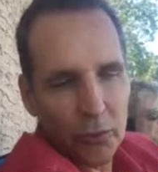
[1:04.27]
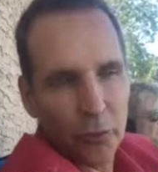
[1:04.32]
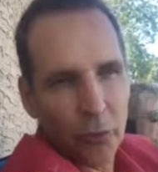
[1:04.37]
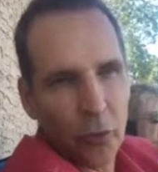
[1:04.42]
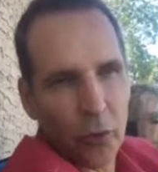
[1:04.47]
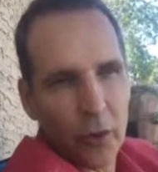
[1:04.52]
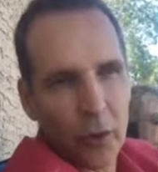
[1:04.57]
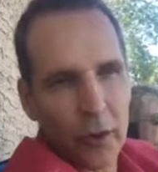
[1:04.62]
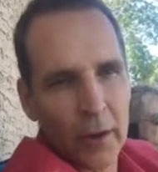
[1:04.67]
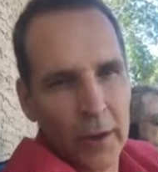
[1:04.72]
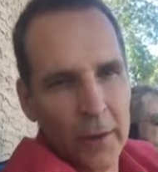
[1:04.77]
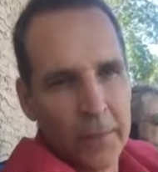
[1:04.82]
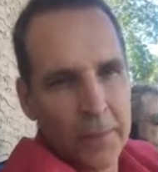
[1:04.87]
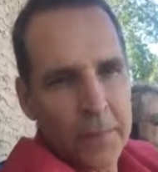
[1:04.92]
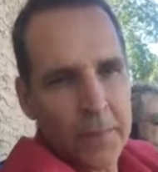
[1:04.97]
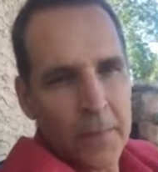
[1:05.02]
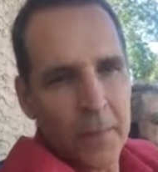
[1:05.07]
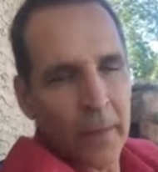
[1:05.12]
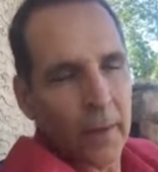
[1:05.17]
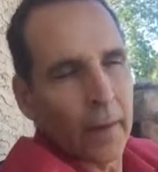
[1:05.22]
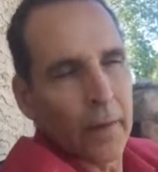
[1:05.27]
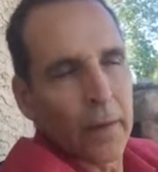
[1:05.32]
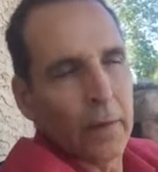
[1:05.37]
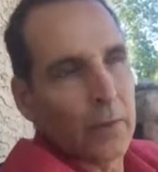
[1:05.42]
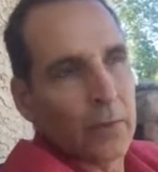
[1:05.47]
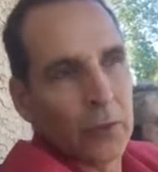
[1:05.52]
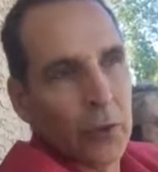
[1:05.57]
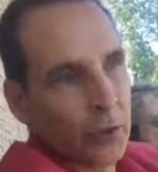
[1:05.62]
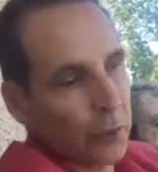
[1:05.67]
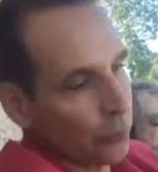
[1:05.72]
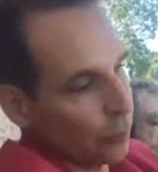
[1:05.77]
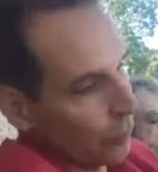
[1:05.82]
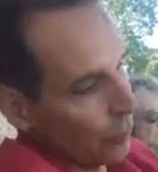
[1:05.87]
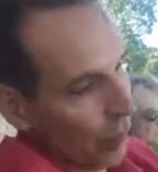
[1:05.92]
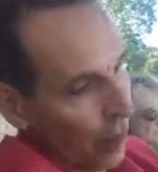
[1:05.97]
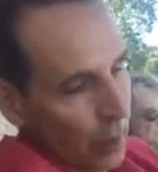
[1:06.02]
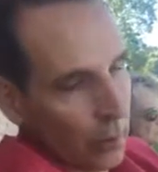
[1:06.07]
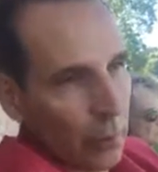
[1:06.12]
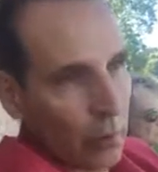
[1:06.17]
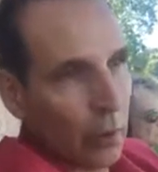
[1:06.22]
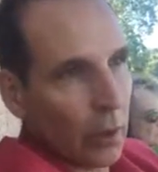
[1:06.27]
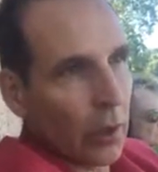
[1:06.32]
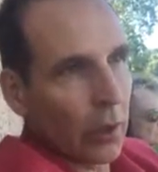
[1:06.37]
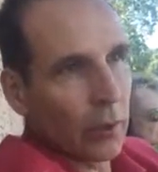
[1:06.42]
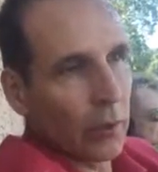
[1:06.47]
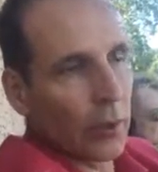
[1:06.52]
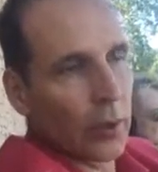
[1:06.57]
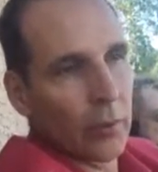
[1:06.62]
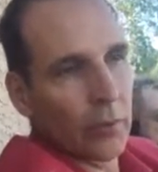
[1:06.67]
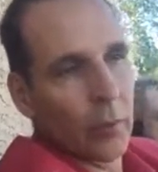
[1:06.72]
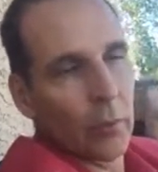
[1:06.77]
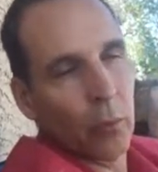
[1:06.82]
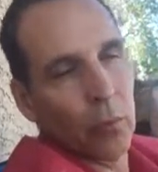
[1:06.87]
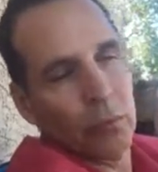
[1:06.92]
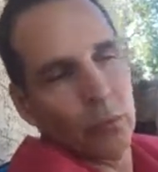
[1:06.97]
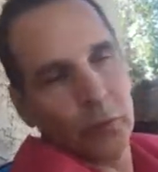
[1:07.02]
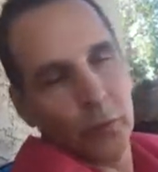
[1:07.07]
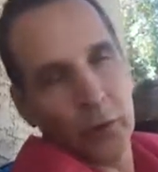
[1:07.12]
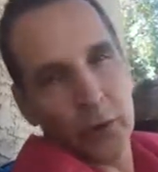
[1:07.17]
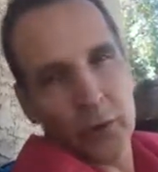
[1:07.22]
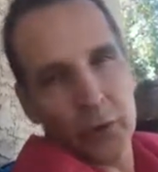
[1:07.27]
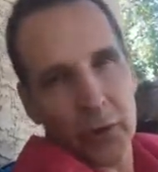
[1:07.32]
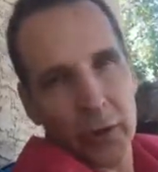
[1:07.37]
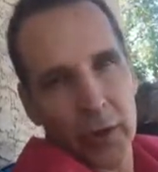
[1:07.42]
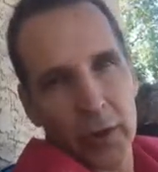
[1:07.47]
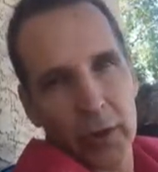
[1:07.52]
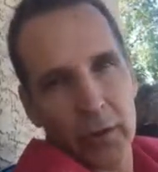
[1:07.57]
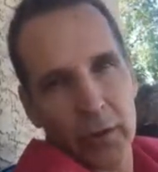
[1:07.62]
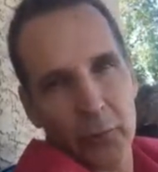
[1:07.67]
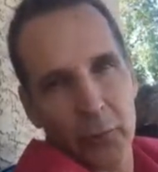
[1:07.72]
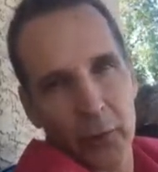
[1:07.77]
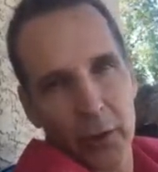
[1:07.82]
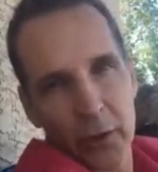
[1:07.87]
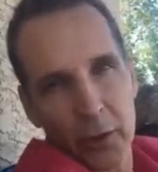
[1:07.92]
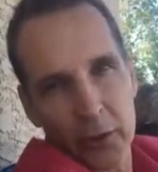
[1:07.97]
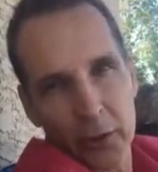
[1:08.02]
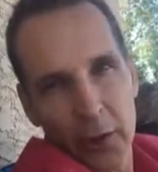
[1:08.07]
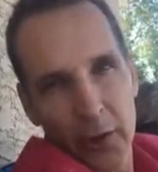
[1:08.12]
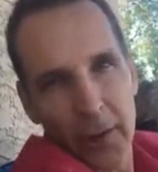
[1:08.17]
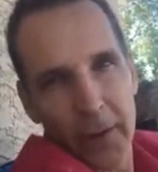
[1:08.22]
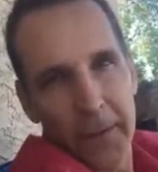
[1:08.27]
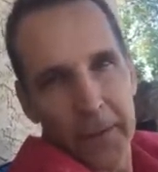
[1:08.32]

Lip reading: and 4. Just look at first thing first.